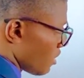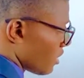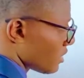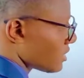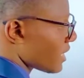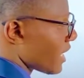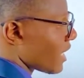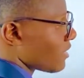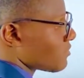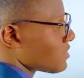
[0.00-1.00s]

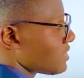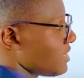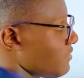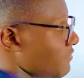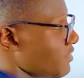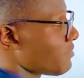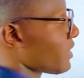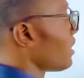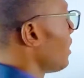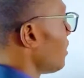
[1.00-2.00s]
times du by
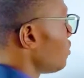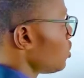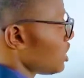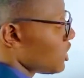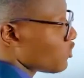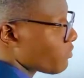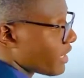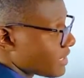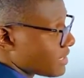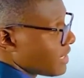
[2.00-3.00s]

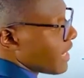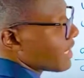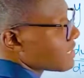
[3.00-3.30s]
dx.